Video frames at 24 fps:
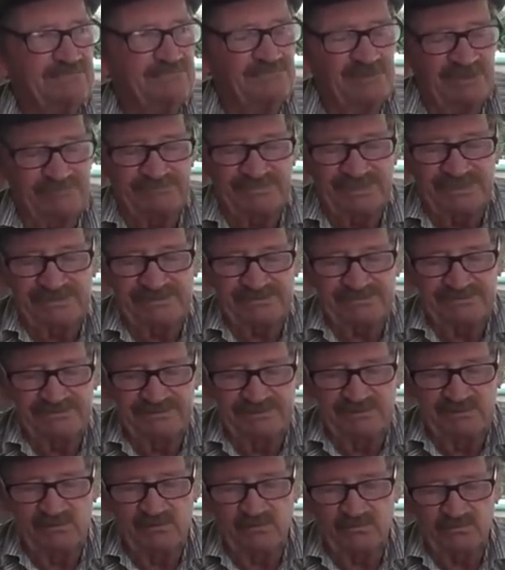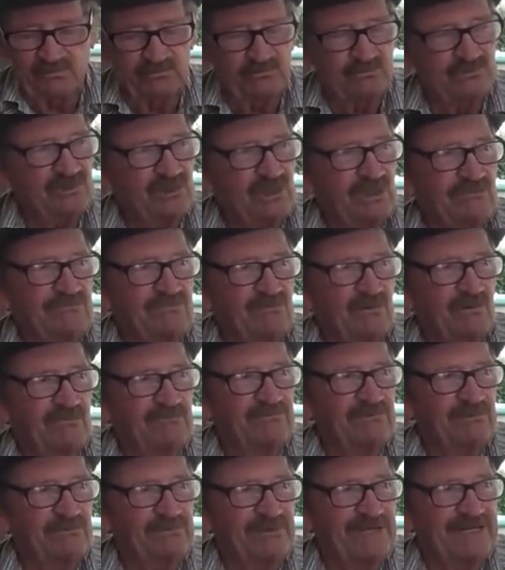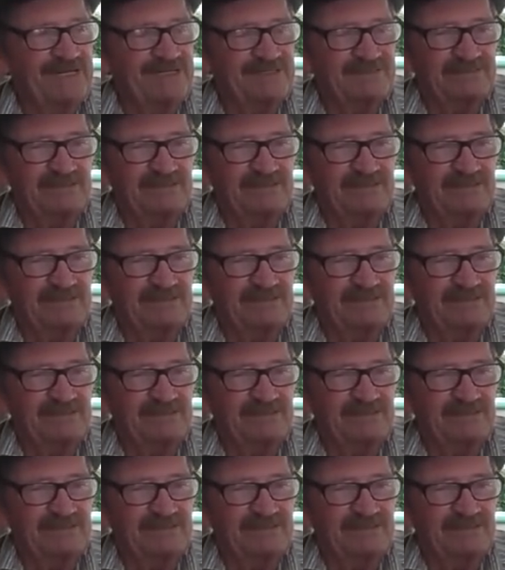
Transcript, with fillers: Put my little cover over the pad